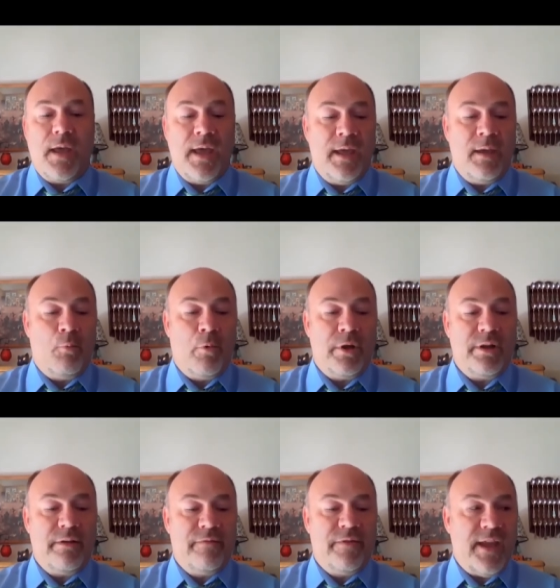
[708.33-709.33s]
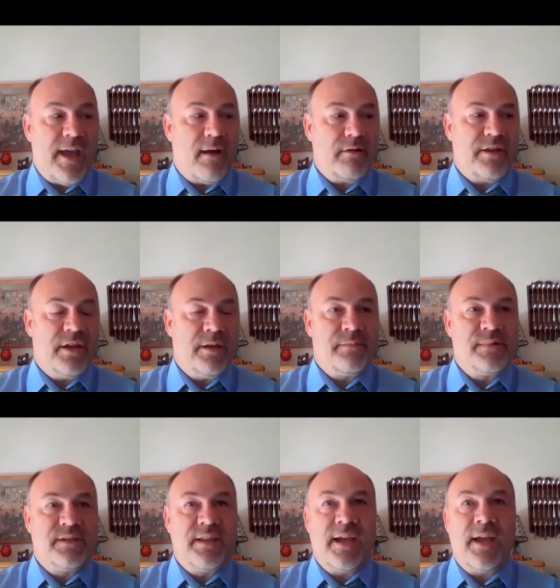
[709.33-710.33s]
And one of the
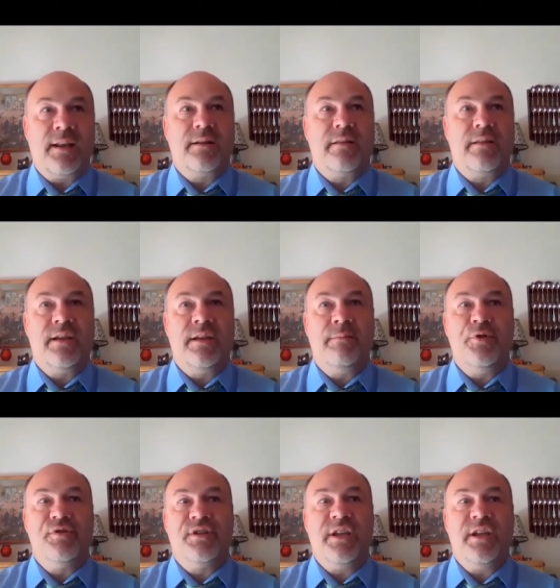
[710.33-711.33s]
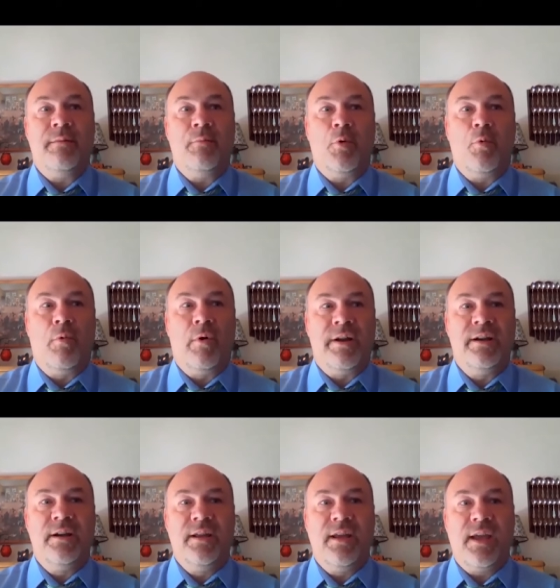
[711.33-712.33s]
outcomes that the museum
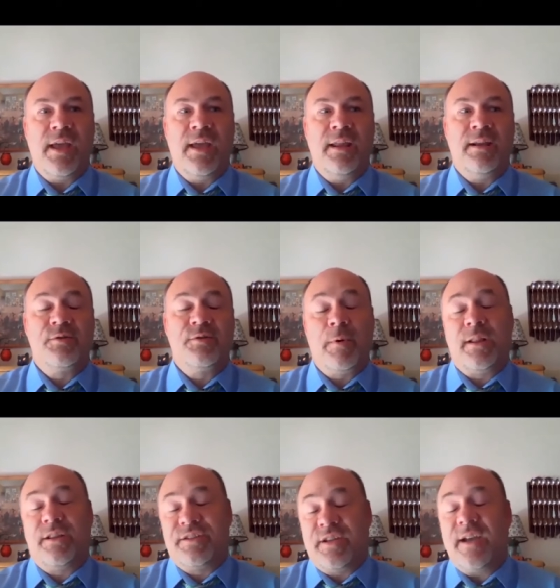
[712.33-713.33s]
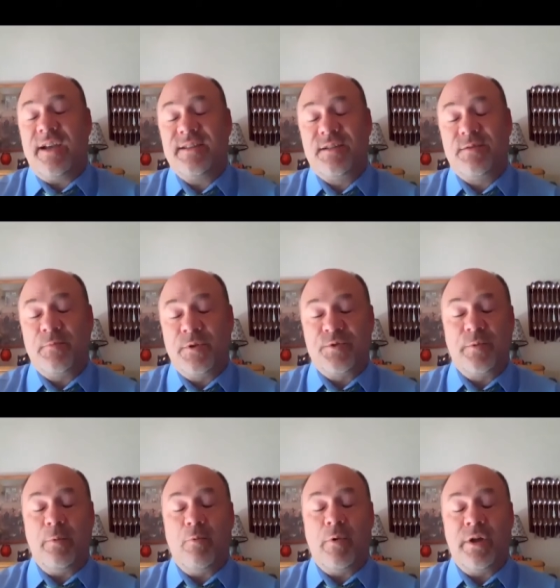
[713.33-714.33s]
wanted, and as well as us, was
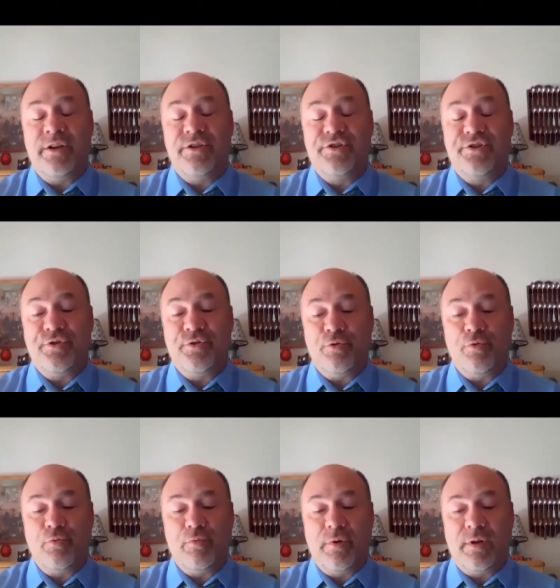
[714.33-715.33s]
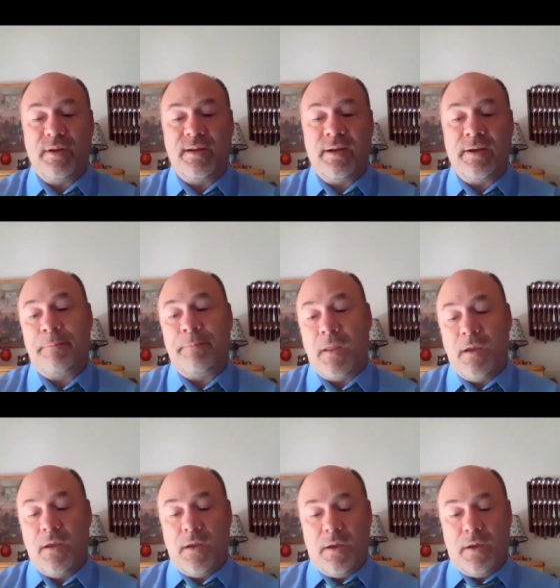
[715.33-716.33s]
we wanted to um,
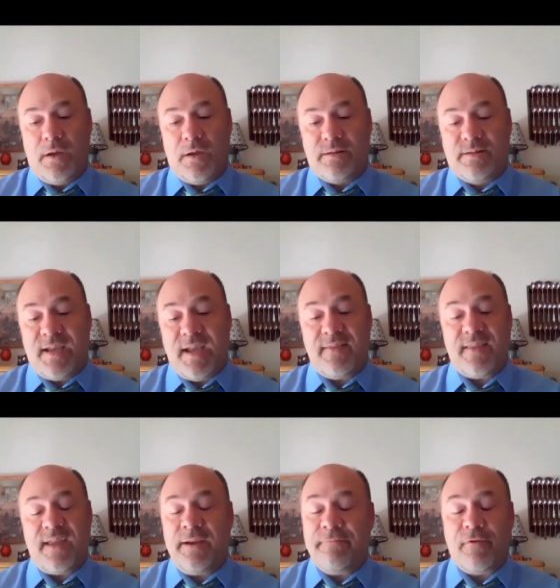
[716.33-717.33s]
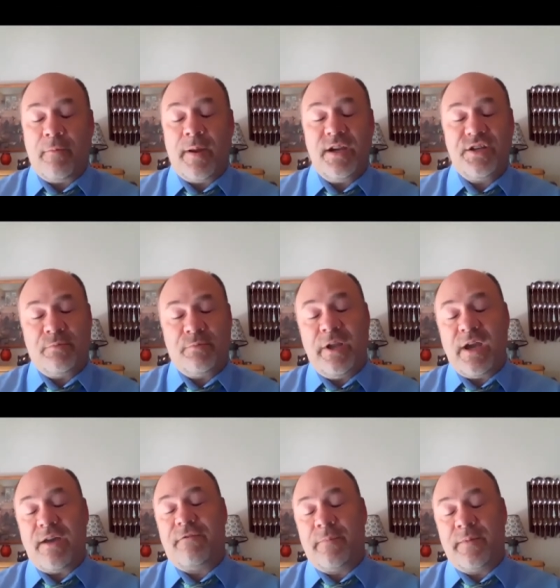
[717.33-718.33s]
take that information we
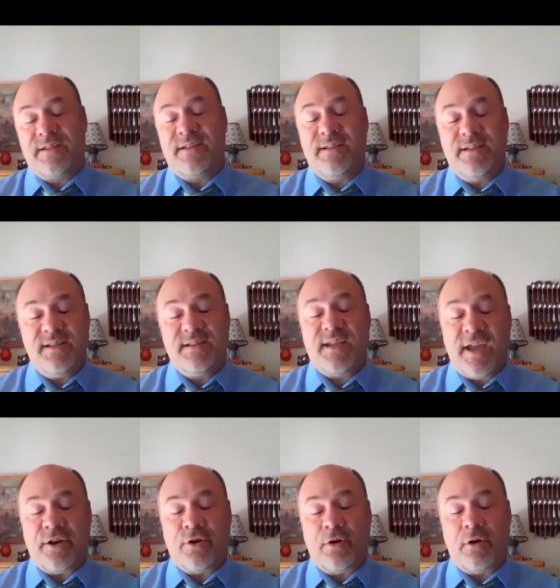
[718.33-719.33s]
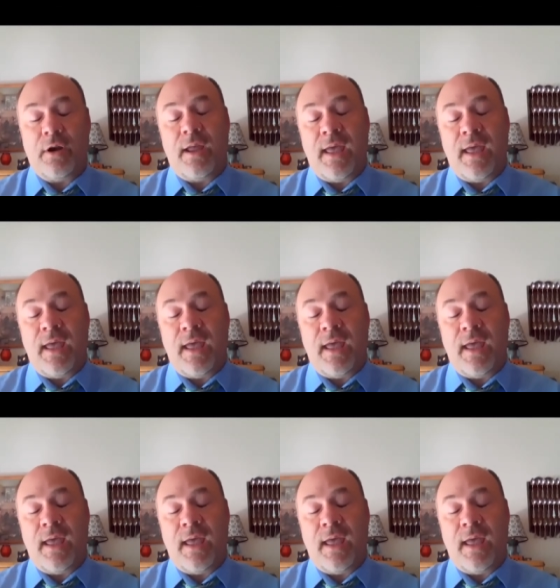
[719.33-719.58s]
got from the CT scanner